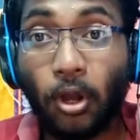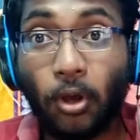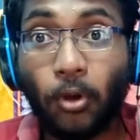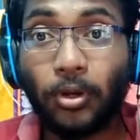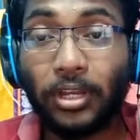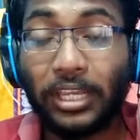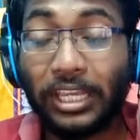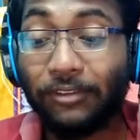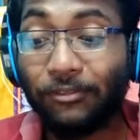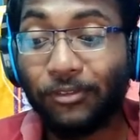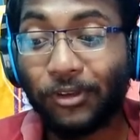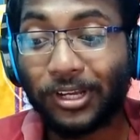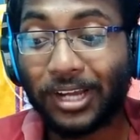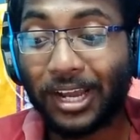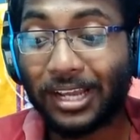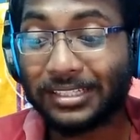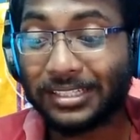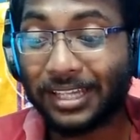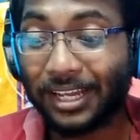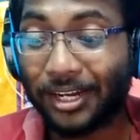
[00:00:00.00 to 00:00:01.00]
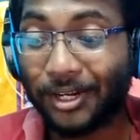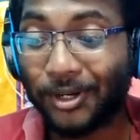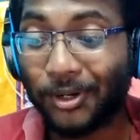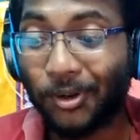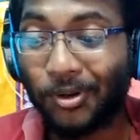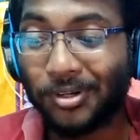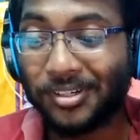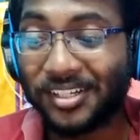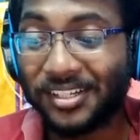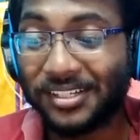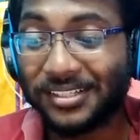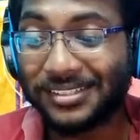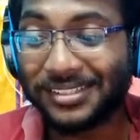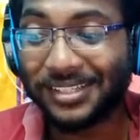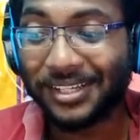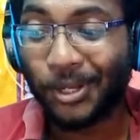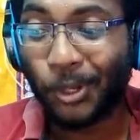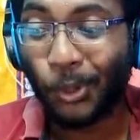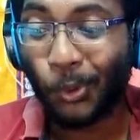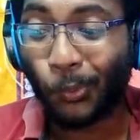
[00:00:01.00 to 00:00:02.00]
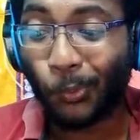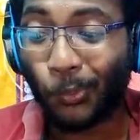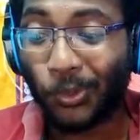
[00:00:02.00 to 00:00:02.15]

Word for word: So, if you guys had noticed,